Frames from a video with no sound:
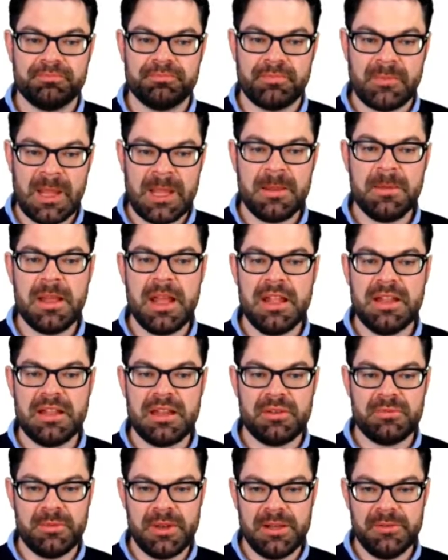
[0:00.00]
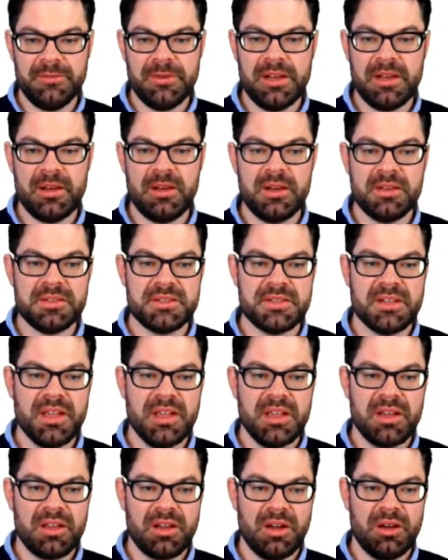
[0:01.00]
Right? And that welfare loss
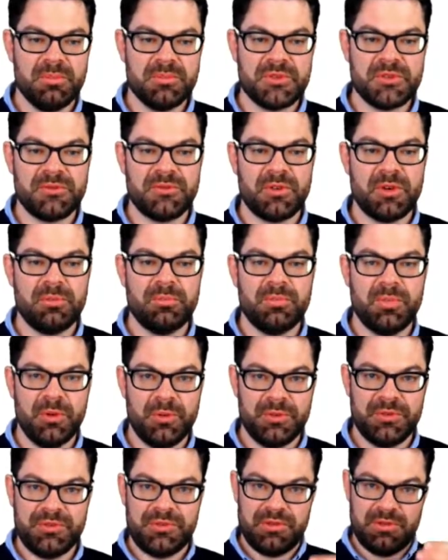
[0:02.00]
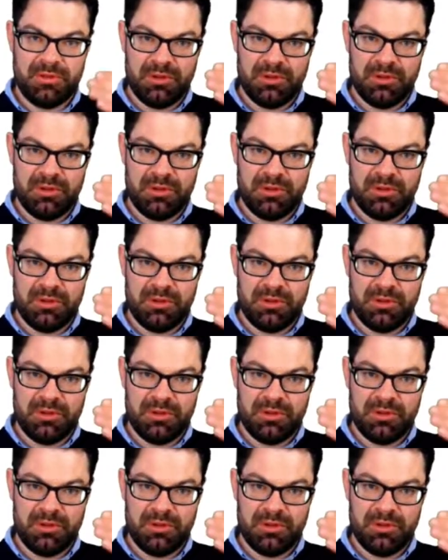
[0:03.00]
comes from both